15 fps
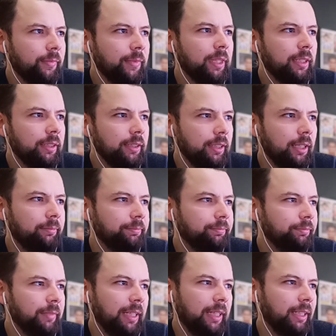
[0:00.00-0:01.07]
Yeah,
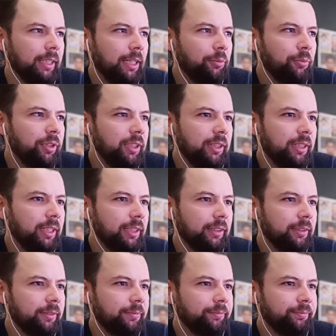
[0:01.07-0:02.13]
I would eat that.
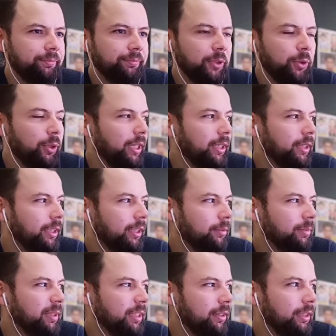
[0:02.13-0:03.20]
You can tell
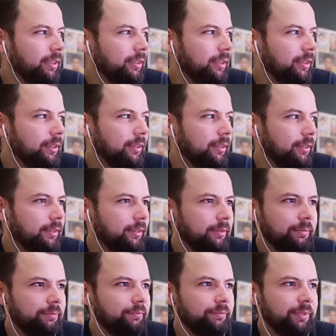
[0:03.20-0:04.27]
me this is
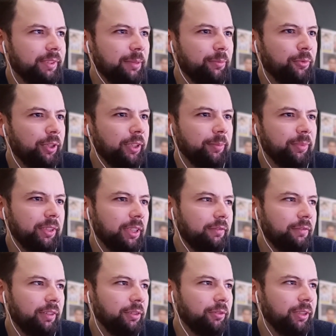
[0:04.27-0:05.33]
some random stuff
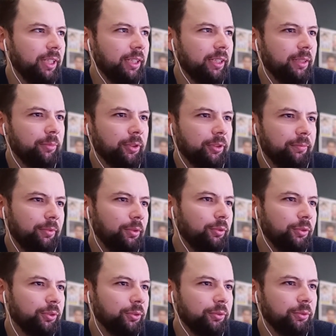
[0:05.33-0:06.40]
I don't get anymore.
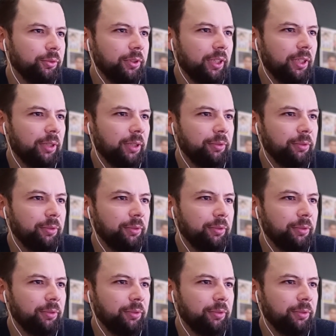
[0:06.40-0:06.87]
Looks so good, I would eat that.